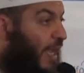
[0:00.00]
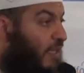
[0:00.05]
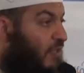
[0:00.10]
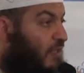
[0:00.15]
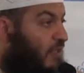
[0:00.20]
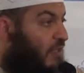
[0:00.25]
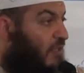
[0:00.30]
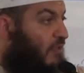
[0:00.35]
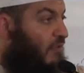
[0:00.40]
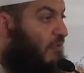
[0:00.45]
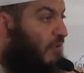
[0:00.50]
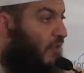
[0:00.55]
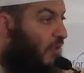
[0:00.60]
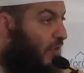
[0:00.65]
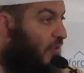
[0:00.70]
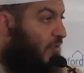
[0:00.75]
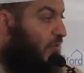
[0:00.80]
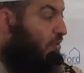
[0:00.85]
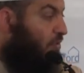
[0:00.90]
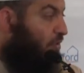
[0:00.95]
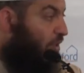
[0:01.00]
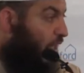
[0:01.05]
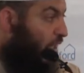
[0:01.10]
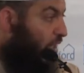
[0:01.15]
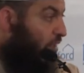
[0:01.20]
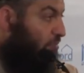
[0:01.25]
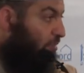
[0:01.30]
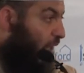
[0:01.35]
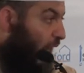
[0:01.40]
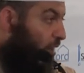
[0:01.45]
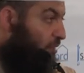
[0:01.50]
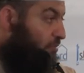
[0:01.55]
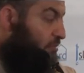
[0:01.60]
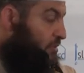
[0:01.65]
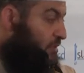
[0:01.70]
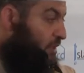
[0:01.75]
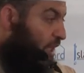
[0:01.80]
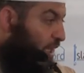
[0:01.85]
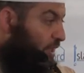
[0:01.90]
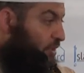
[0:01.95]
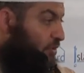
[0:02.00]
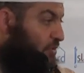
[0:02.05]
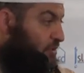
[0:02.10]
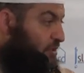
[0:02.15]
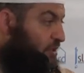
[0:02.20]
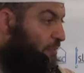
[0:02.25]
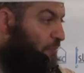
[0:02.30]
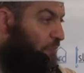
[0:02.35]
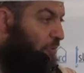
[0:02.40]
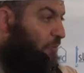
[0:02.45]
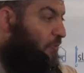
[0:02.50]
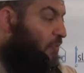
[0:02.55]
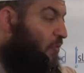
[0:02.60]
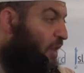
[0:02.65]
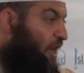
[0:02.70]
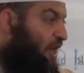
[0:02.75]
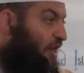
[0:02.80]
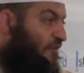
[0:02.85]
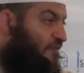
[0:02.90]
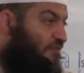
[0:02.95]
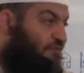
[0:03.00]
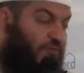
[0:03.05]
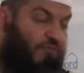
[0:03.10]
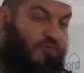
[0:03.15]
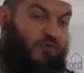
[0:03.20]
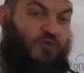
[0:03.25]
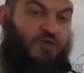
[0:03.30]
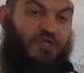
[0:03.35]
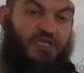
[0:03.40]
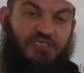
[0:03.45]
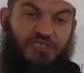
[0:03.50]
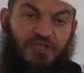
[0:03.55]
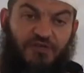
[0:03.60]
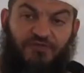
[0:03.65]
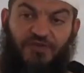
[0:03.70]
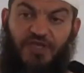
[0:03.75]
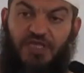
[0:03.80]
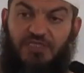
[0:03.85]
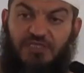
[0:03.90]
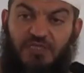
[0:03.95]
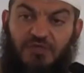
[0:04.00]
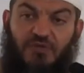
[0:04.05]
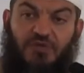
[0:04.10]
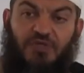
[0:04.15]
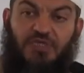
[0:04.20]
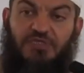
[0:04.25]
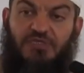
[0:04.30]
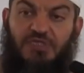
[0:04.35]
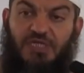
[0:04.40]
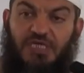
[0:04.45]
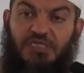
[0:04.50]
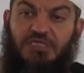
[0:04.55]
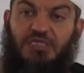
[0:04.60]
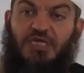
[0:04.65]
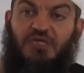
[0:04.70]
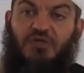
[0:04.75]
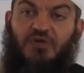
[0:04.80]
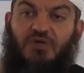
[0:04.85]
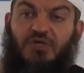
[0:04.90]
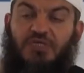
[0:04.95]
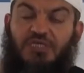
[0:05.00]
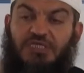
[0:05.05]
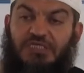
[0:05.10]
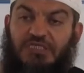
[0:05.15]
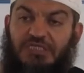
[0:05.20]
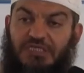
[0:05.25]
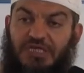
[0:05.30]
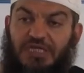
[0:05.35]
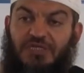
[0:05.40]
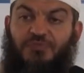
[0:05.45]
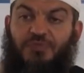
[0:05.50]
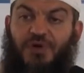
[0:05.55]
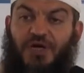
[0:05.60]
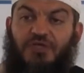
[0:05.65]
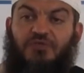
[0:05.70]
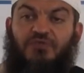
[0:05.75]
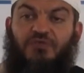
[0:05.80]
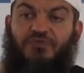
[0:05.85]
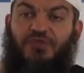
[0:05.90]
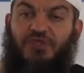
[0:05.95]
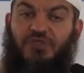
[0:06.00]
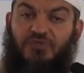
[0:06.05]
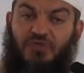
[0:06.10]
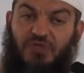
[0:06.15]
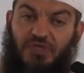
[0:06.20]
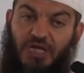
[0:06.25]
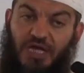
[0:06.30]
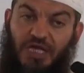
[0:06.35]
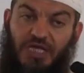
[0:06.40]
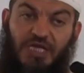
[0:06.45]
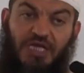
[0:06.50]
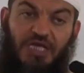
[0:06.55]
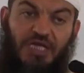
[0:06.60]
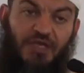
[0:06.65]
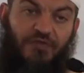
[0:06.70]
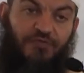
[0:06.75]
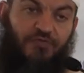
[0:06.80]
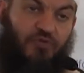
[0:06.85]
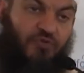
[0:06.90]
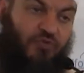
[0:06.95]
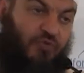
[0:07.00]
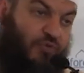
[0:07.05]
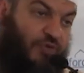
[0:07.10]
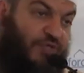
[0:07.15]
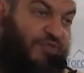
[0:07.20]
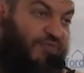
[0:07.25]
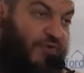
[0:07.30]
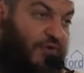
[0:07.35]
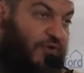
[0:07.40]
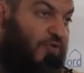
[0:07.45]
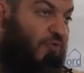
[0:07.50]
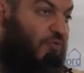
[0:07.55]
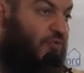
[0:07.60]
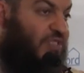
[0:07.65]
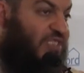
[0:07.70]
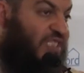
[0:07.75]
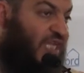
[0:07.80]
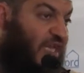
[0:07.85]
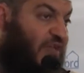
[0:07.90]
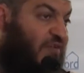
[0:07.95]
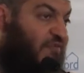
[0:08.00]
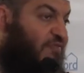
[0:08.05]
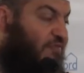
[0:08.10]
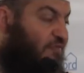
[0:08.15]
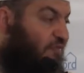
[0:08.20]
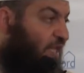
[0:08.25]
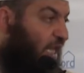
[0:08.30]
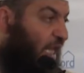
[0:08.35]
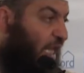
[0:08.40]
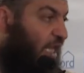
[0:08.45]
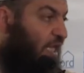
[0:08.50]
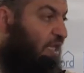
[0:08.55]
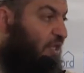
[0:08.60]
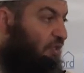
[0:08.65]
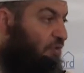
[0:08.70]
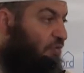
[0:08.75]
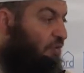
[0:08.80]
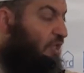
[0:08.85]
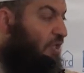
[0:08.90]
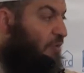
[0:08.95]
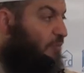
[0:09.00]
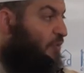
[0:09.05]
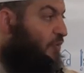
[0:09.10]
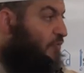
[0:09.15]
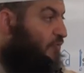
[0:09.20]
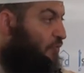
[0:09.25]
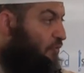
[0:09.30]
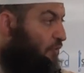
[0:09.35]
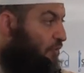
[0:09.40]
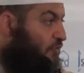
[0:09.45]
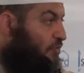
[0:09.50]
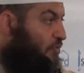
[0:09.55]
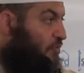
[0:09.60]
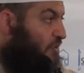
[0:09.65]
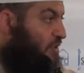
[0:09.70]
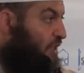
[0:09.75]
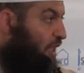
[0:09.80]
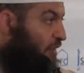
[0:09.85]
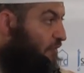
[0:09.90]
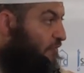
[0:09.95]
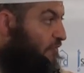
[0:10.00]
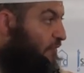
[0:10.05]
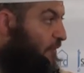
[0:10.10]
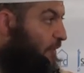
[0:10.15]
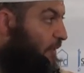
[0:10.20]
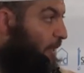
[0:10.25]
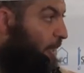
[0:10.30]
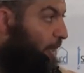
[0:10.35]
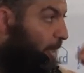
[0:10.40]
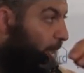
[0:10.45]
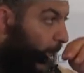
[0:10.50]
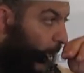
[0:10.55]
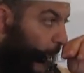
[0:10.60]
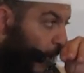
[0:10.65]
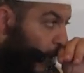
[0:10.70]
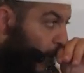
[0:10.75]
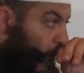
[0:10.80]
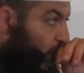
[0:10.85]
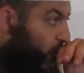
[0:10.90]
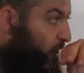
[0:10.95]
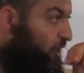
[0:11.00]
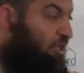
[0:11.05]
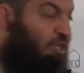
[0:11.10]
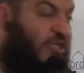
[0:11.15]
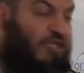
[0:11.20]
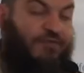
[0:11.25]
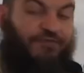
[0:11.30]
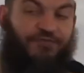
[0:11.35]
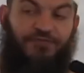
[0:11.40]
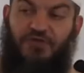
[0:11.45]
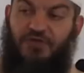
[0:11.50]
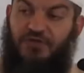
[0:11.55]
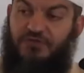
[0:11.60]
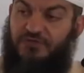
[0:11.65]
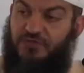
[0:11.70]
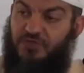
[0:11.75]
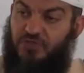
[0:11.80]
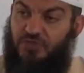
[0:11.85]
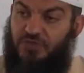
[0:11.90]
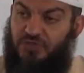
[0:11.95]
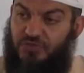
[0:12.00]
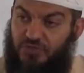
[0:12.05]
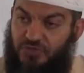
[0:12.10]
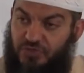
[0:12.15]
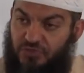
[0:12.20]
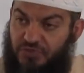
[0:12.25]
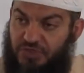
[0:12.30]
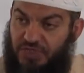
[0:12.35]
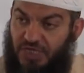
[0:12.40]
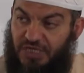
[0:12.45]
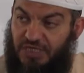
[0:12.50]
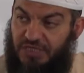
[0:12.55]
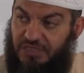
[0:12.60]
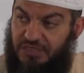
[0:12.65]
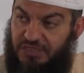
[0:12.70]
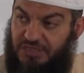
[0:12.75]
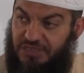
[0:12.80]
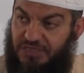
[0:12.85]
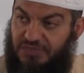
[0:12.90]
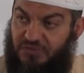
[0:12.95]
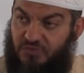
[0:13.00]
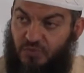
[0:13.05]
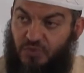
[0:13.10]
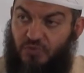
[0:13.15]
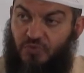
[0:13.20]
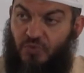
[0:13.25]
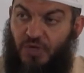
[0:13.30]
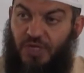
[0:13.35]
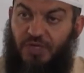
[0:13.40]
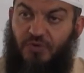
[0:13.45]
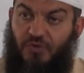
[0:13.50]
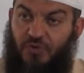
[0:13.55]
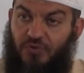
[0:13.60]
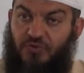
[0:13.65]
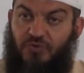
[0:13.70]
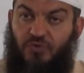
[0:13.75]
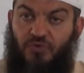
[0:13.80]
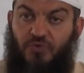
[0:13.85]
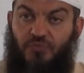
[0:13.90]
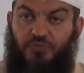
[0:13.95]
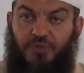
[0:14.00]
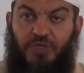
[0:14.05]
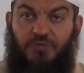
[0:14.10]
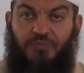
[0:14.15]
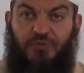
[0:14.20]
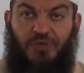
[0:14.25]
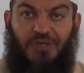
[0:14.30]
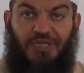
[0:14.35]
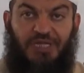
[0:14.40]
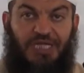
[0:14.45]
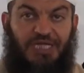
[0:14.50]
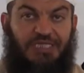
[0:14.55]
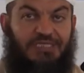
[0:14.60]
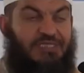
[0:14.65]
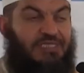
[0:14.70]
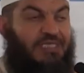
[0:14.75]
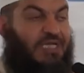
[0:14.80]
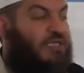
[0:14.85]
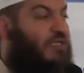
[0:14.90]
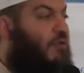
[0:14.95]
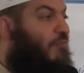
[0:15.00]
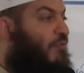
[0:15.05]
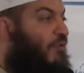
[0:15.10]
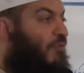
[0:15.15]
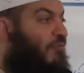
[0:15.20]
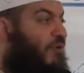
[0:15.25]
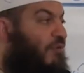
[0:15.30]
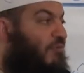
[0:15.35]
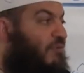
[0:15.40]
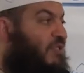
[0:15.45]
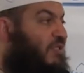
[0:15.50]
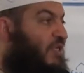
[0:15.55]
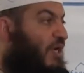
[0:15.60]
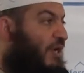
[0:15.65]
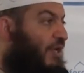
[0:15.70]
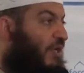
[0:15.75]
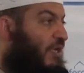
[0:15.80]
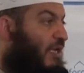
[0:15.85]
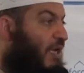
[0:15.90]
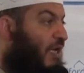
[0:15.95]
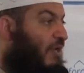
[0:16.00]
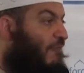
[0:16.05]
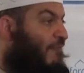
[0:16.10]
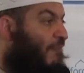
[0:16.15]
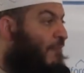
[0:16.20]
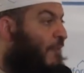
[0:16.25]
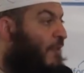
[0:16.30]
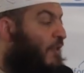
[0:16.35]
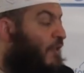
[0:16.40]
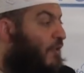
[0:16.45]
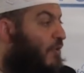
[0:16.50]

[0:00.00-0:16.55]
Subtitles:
And okay, I know some people have reservation on this. They say, no, this is not part of the sunnah. If you do it for yourself and you keep it for yourself, yeah, or if you share it just with one or two people, that's not a problem, inshallah.